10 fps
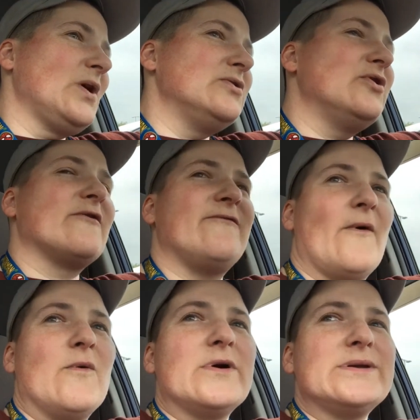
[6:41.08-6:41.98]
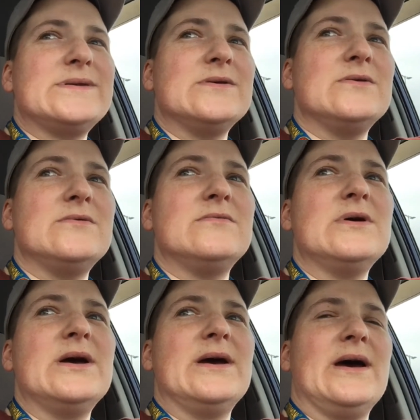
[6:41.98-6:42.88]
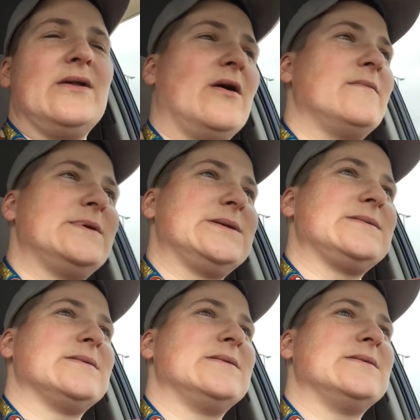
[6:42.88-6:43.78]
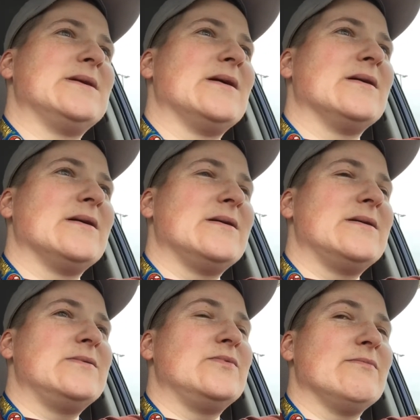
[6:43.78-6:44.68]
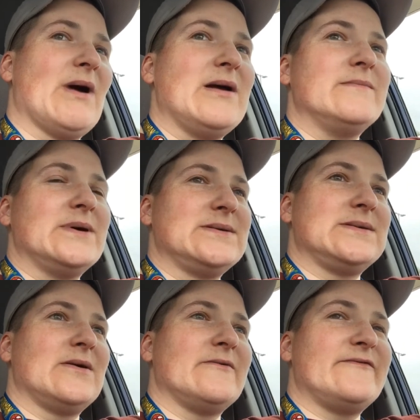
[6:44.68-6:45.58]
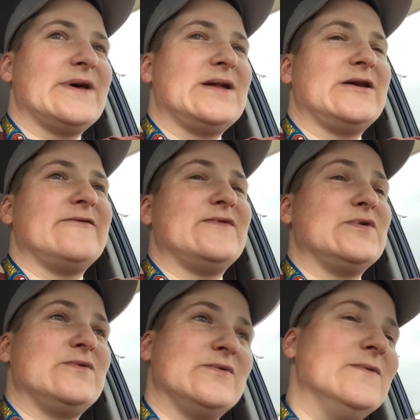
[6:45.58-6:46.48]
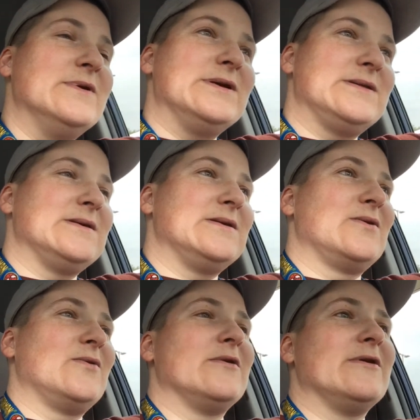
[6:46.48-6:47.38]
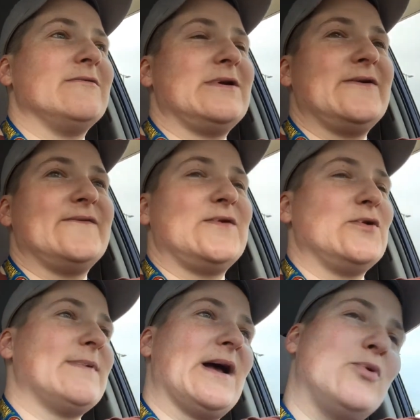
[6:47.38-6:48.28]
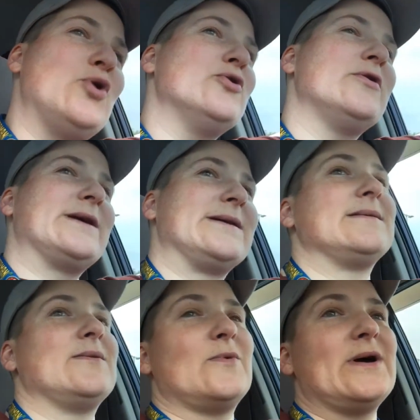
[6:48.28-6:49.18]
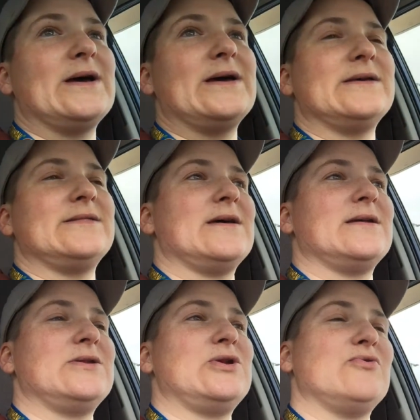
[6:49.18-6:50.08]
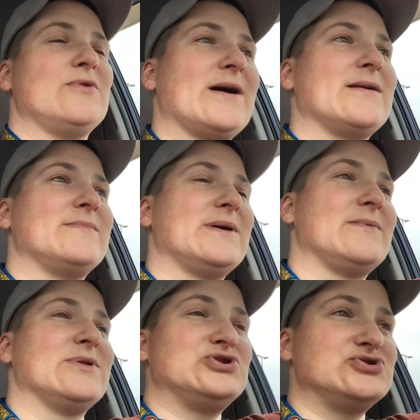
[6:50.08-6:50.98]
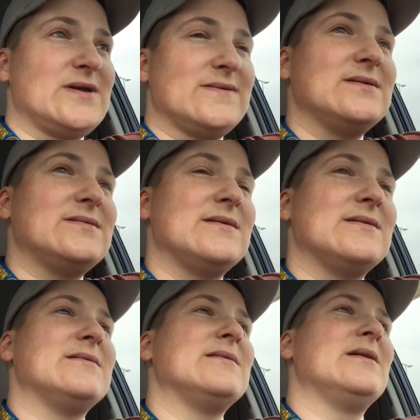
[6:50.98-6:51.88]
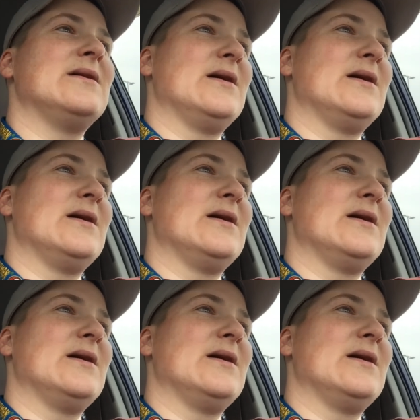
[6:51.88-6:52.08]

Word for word: look forward to. And obviously, I remind myself that if you do anything or if your bipolar gets in the way, then you're not going to be able to transition.